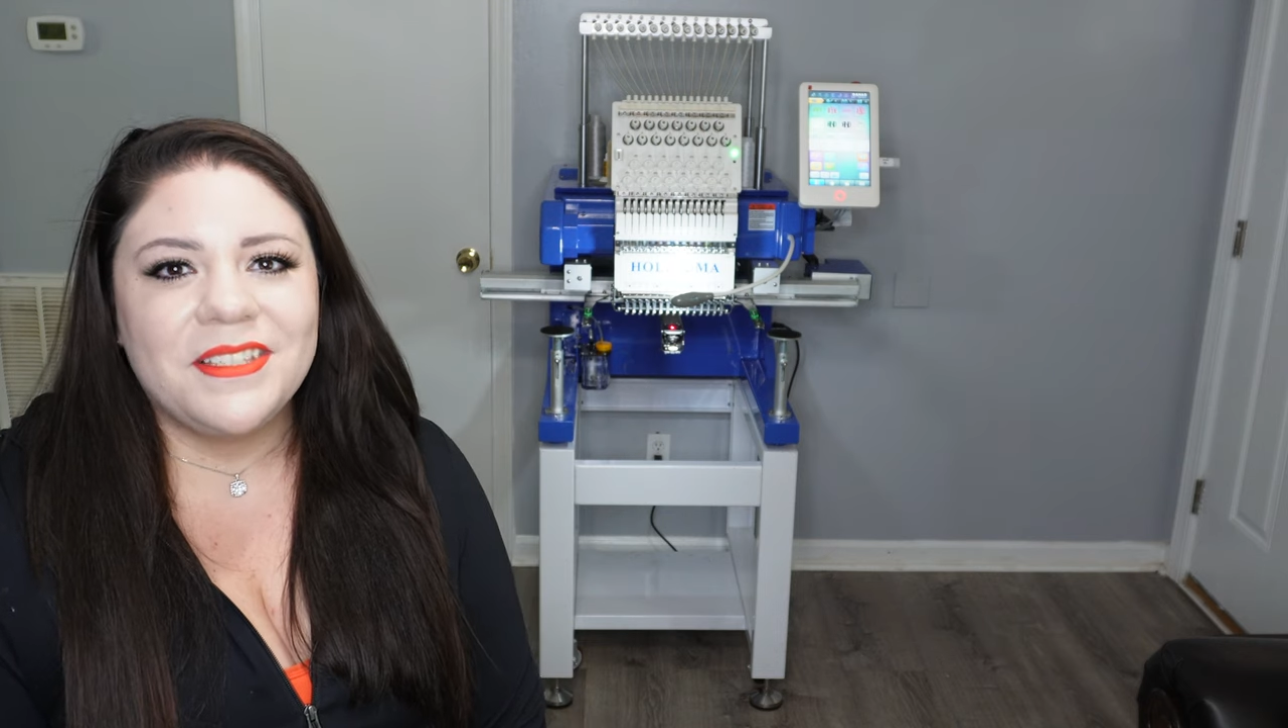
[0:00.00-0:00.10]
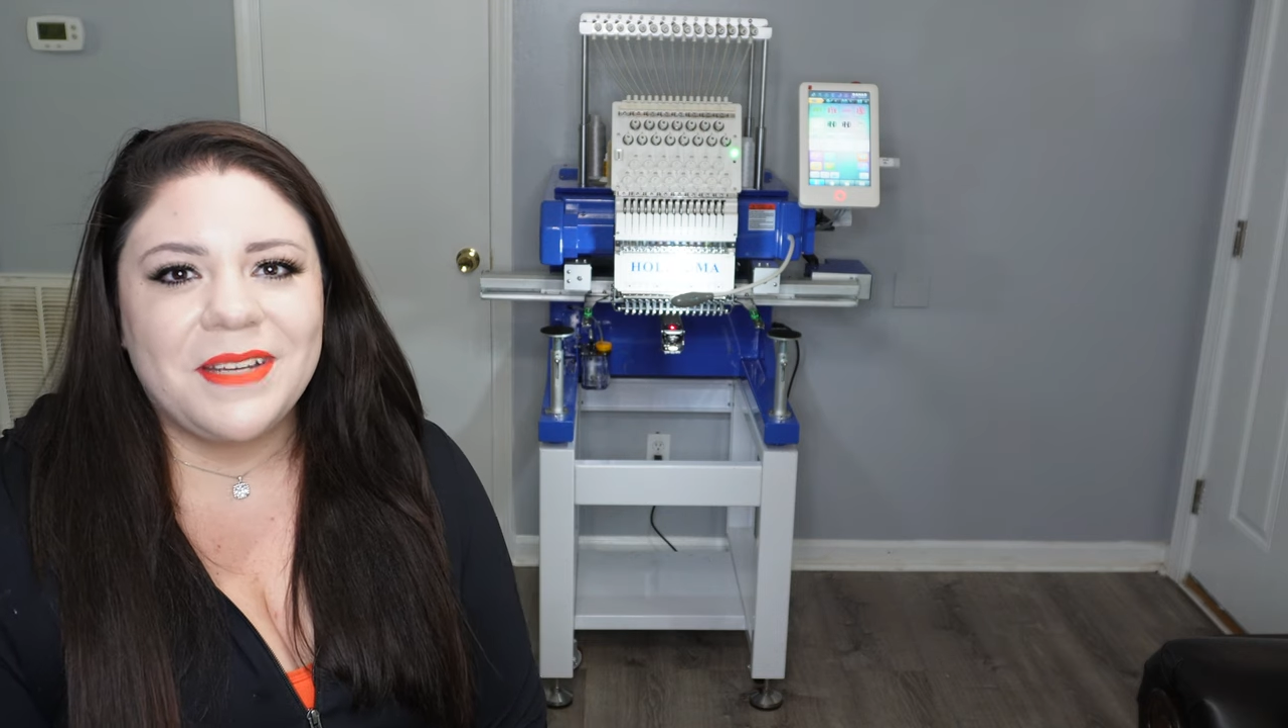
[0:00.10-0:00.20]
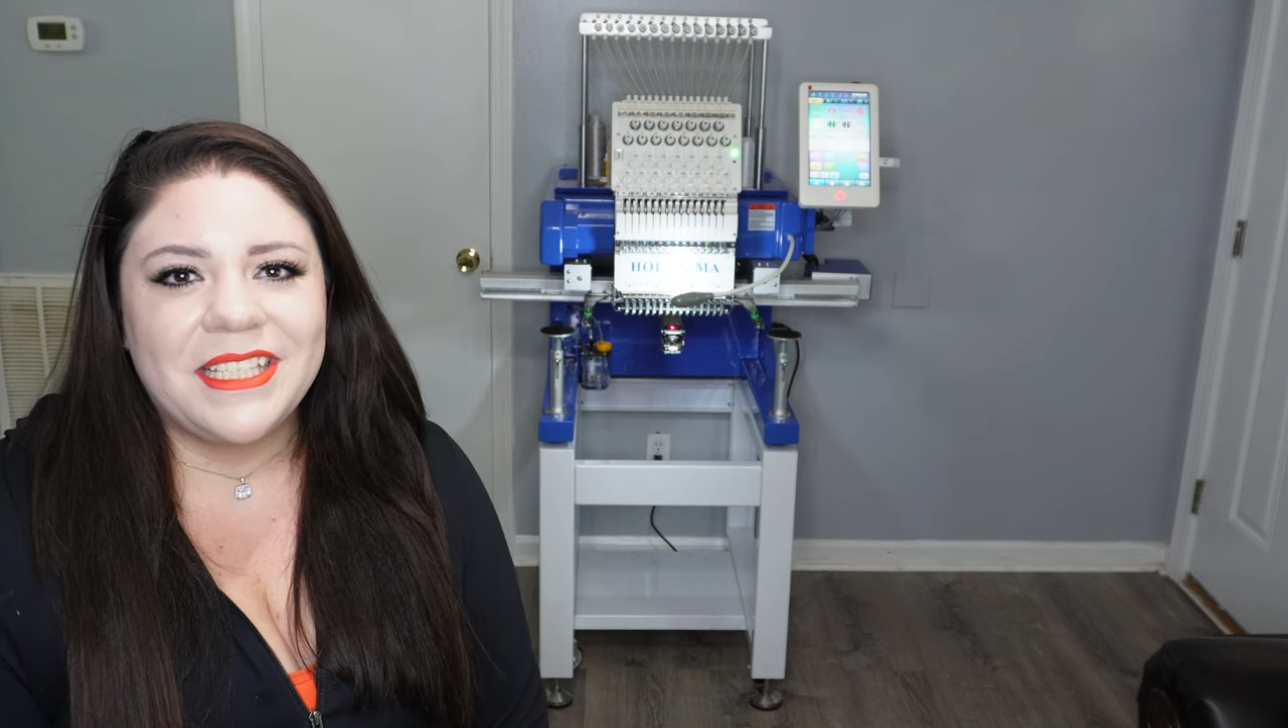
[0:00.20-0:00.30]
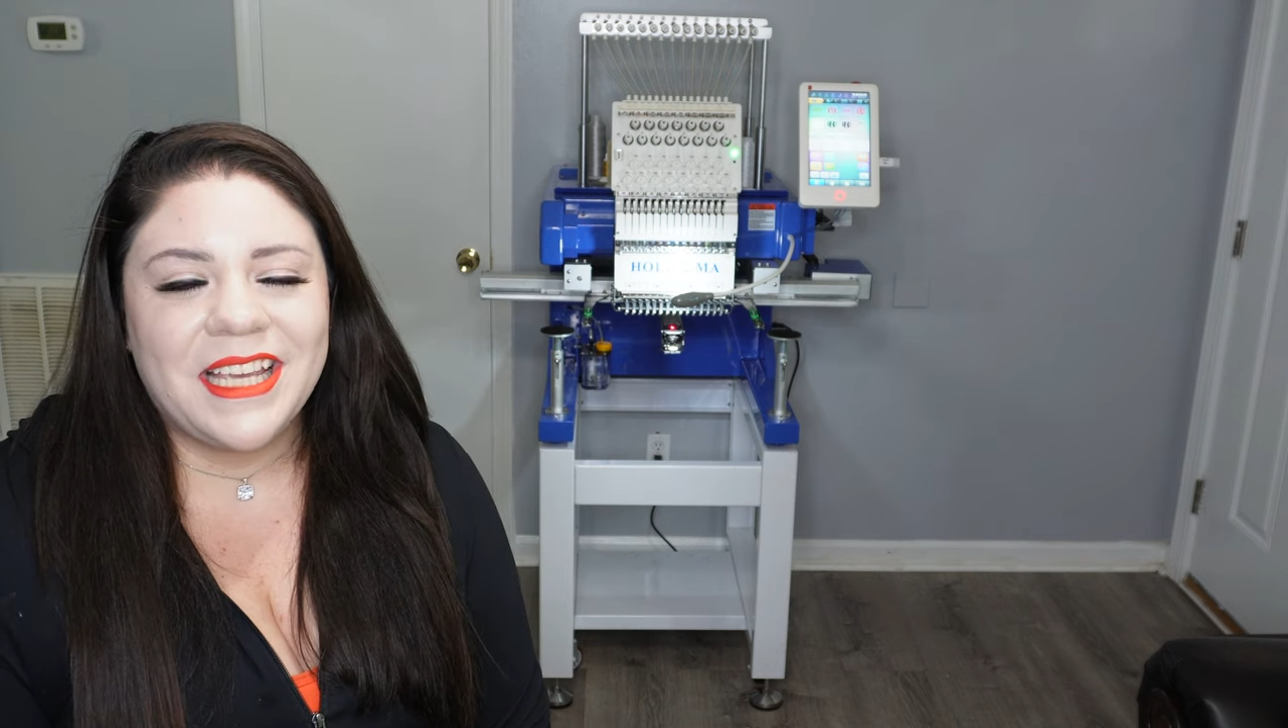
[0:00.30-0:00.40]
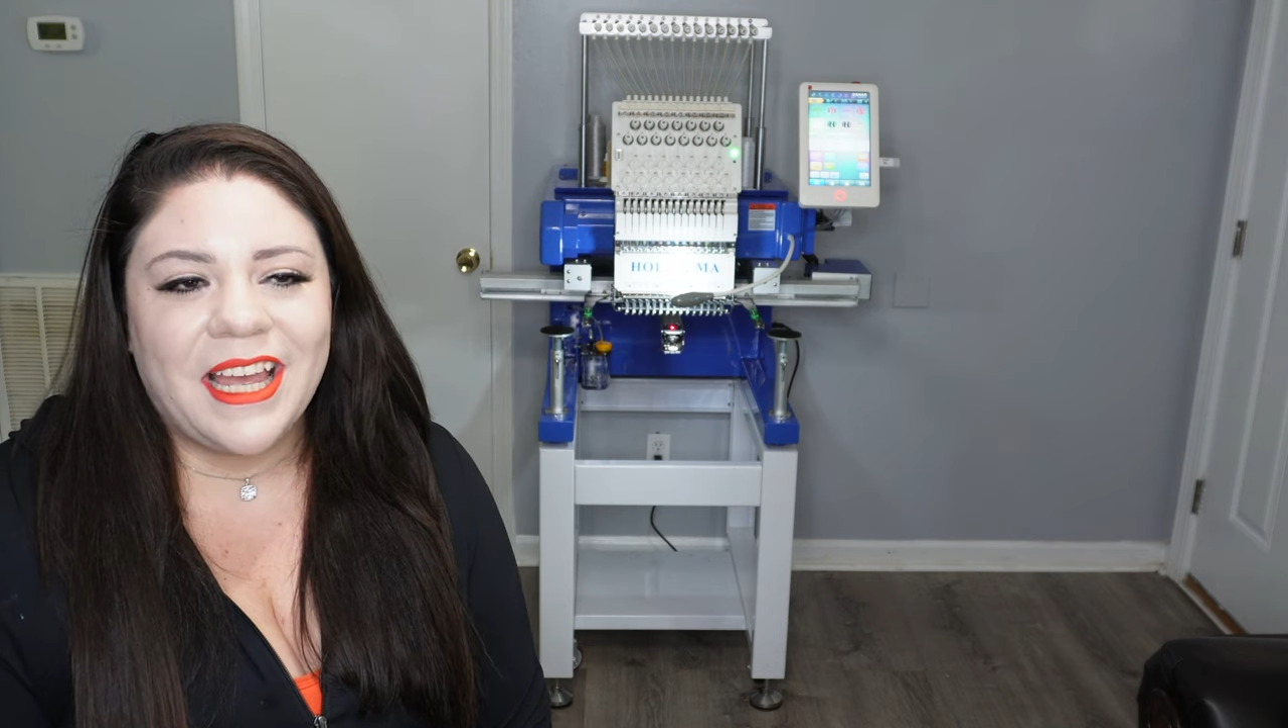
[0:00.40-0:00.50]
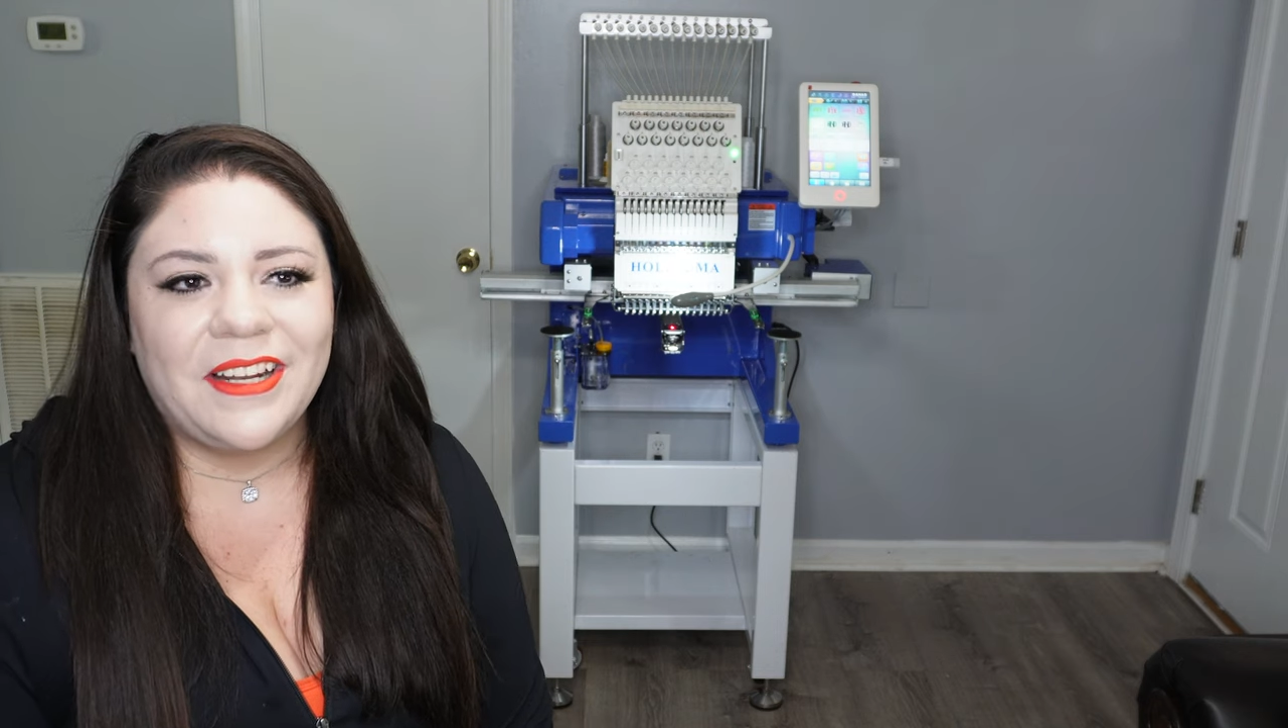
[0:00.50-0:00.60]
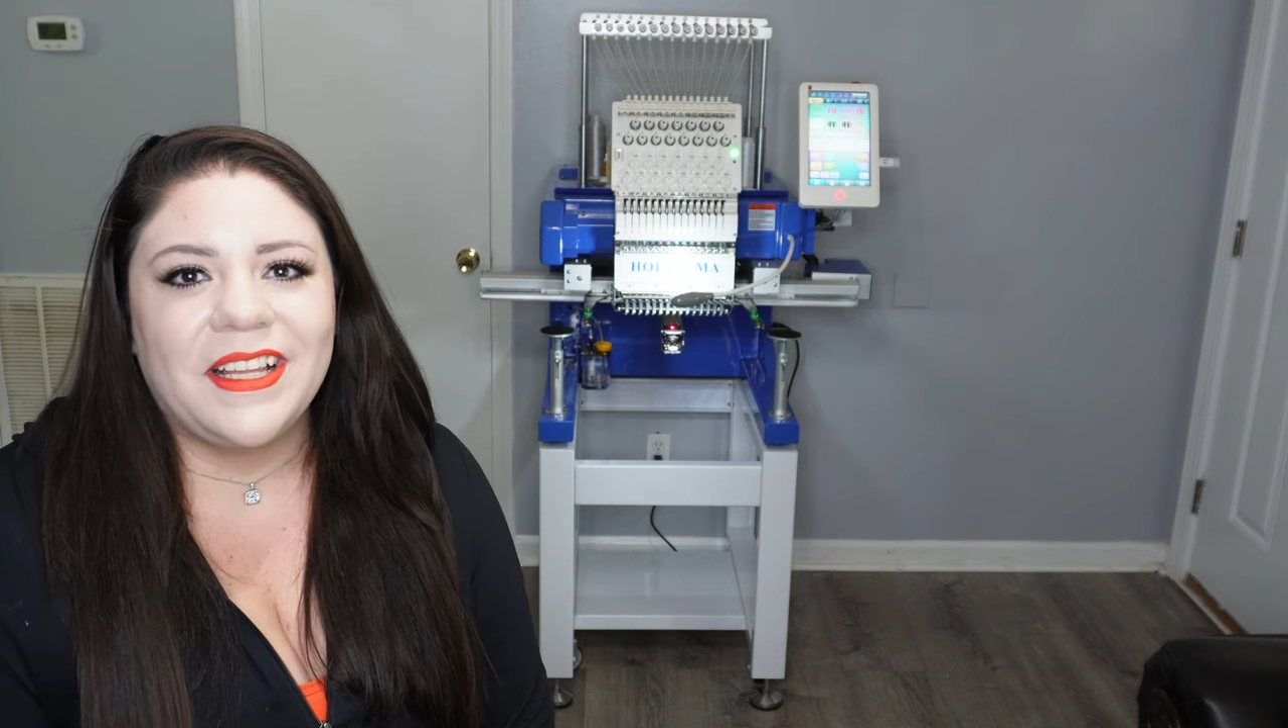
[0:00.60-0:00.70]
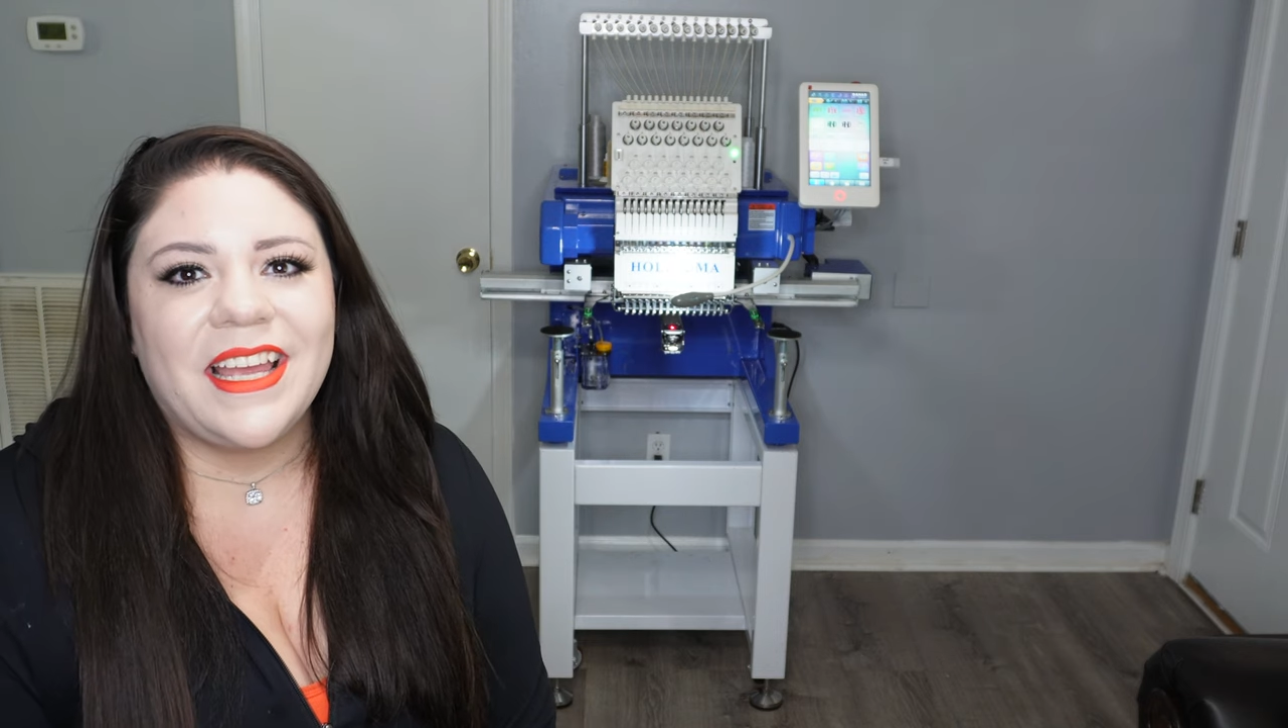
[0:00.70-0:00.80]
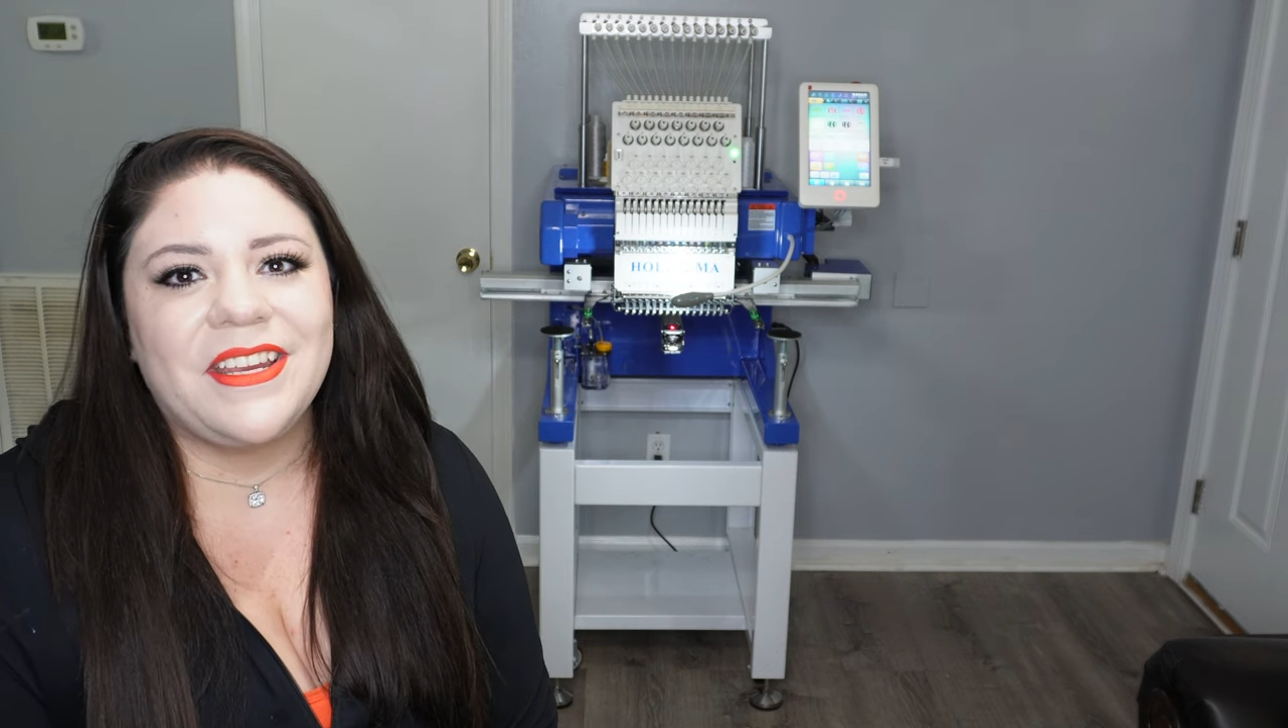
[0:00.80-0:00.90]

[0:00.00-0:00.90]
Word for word: to my channel